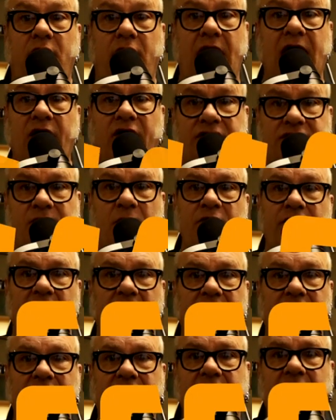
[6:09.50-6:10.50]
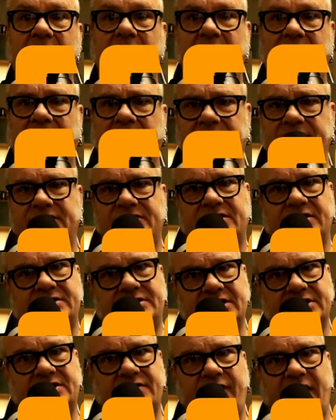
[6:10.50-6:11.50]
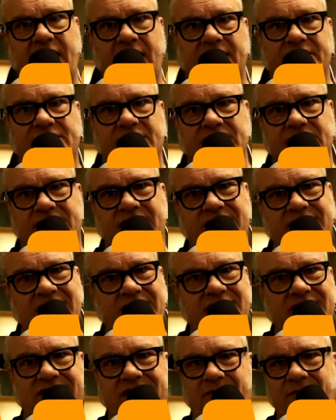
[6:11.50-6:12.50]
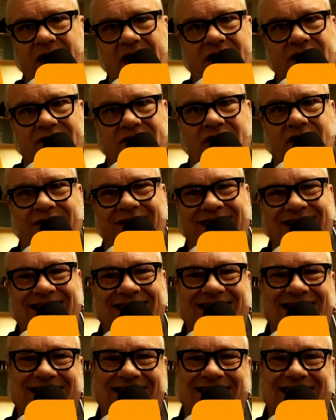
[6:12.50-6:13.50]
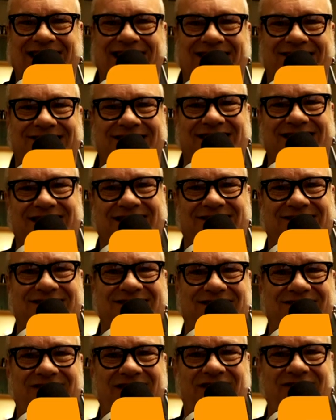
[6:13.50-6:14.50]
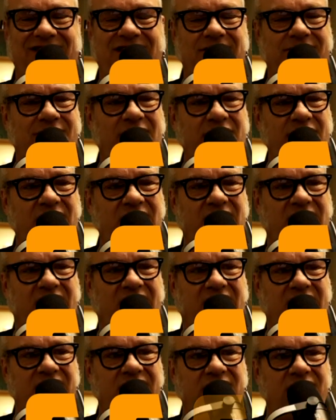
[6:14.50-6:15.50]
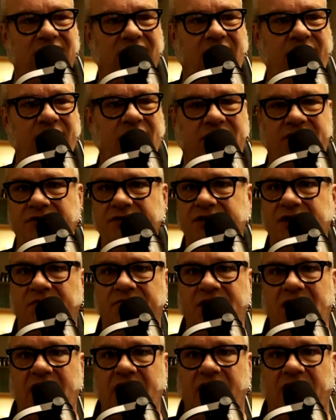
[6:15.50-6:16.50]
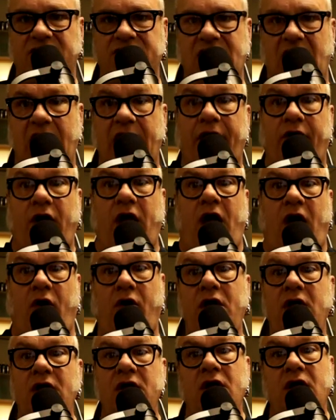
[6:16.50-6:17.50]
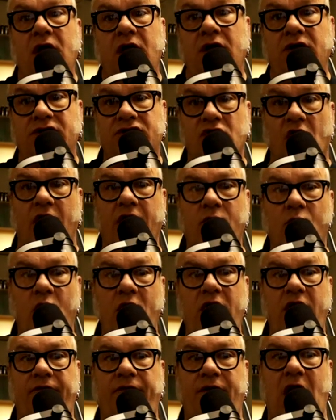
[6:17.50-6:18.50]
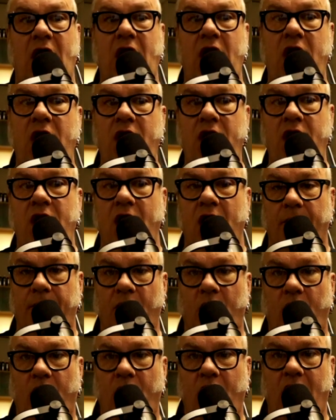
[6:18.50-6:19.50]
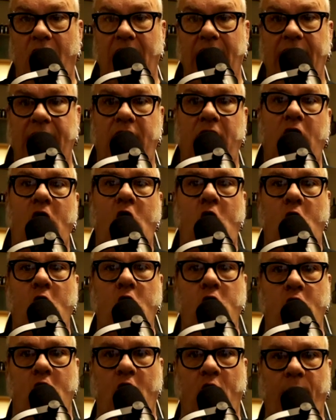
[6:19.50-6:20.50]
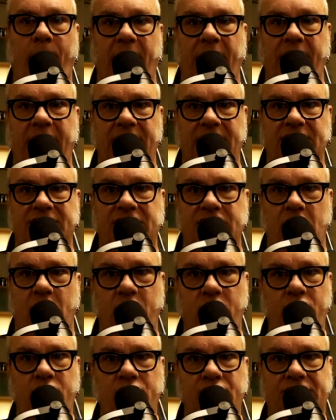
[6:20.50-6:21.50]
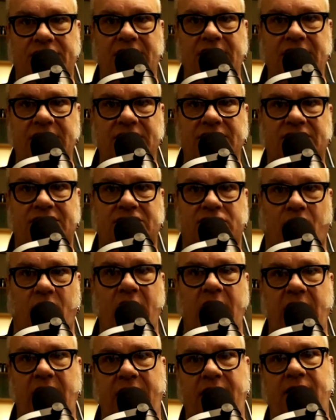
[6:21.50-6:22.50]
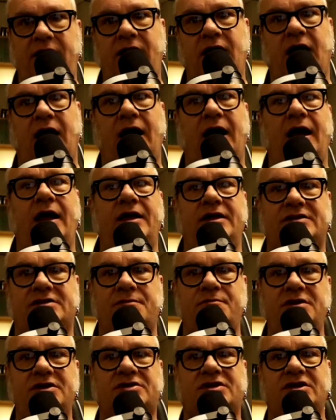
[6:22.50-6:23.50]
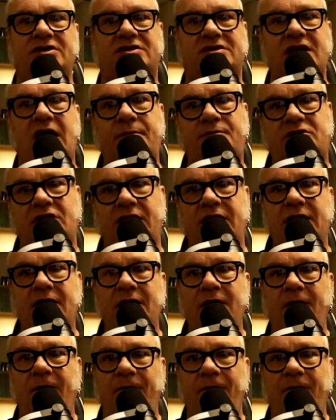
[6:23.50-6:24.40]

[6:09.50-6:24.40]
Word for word: Now let's move on to the cons, the disadvantages, the things that make us go, eh, I don't know, maybe, maybe not. Maybe I'll do something else. I don't know. Starting with uh, number one, nobody's nose is straight. Uh, it's a misconception